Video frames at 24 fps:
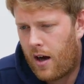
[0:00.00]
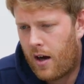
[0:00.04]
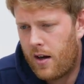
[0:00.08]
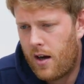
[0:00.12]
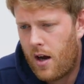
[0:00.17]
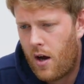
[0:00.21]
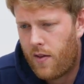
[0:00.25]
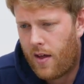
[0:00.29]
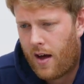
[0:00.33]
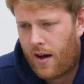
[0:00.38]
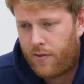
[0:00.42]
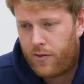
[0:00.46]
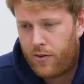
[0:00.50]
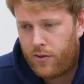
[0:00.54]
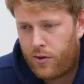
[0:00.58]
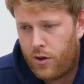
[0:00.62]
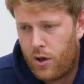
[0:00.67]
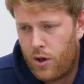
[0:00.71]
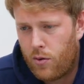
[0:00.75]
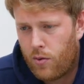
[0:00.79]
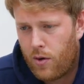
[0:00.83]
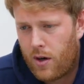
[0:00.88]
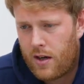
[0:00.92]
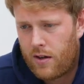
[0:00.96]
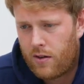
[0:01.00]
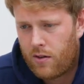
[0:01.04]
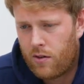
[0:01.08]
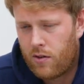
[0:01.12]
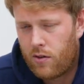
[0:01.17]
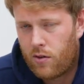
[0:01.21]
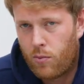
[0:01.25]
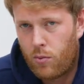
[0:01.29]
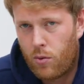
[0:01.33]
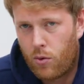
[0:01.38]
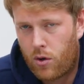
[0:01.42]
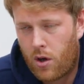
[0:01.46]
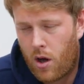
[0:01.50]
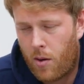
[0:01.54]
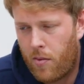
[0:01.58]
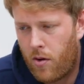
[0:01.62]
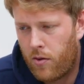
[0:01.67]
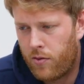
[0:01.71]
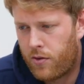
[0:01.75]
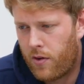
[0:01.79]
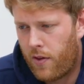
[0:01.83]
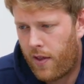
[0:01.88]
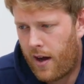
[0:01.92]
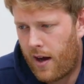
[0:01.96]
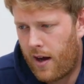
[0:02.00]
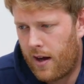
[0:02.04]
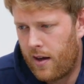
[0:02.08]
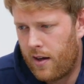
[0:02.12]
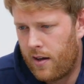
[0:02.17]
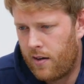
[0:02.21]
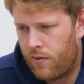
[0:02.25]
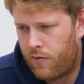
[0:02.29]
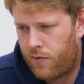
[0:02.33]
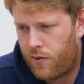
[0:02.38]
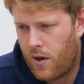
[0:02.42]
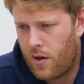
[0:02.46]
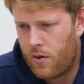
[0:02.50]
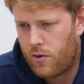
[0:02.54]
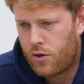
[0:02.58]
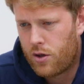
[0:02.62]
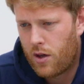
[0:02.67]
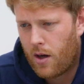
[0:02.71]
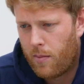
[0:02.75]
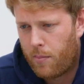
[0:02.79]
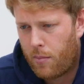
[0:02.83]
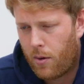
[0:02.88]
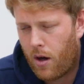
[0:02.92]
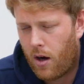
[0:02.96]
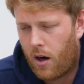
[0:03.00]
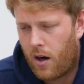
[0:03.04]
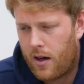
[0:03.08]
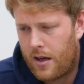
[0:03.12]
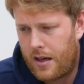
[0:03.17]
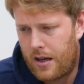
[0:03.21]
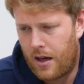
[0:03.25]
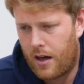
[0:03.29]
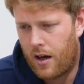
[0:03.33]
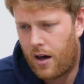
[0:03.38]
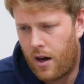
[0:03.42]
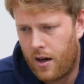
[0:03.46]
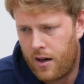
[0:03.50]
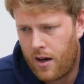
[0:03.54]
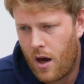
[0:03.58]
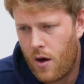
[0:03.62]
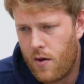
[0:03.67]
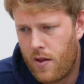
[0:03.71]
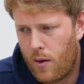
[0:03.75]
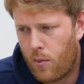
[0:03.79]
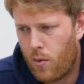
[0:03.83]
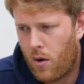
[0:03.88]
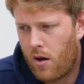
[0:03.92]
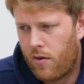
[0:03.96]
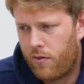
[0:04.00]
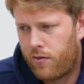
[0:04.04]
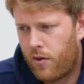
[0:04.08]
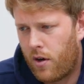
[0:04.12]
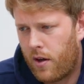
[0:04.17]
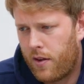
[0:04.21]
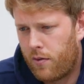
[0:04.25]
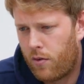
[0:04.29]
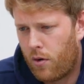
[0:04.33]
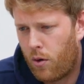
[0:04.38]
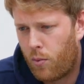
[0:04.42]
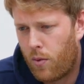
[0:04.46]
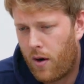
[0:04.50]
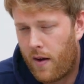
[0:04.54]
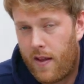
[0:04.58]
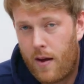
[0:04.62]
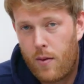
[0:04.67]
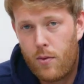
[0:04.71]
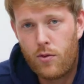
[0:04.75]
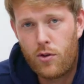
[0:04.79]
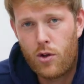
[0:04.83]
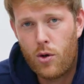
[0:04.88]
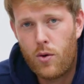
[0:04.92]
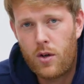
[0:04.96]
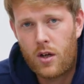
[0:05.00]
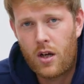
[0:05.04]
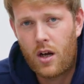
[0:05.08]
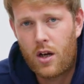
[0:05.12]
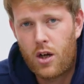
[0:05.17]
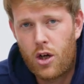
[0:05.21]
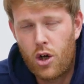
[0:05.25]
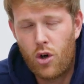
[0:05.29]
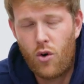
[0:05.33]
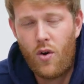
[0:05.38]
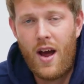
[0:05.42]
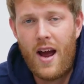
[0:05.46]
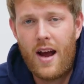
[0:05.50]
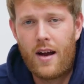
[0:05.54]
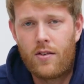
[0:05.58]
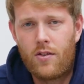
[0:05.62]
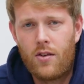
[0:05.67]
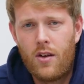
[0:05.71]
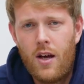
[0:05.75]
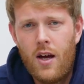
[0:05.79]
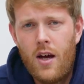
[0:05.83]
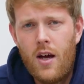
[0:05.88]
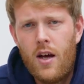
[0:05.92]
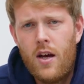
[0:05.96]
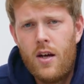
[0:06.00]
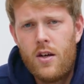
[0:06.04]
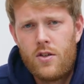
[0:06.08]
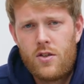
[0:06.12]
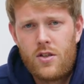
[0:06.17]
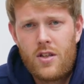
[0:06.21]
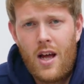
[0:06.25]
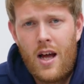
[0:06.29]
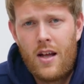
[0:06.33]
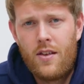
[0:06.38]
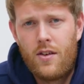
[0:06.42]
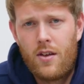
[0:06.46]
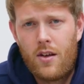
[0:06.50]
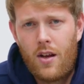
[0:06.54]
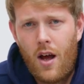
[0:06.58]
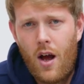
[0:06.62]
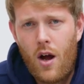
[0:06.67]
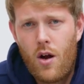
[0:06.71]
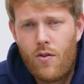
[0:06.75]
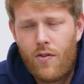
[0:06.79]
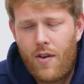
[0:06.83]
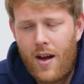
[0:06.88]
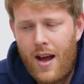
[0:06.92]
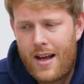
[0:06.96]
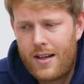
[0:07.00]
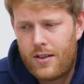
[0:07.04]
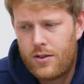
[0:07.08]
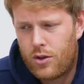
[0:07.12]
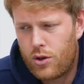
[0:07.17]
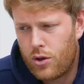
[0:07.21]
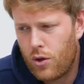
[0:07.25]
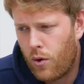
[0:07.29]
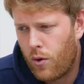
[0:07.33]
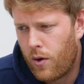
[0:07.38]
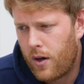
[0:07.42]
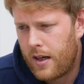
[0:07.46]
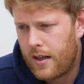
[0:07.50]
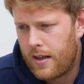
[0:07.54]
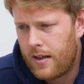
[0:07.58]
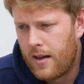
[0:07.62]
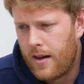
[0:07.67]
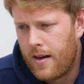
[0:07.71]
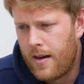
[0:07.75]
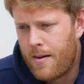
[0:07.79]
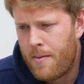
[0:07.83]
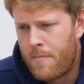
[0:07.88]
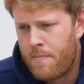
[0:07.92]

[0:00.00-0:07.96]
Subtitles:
I know that for two reasons, and we'll come on to that in future, but I know they weren't flying the wrong way. They were doing a correct standard overhead join.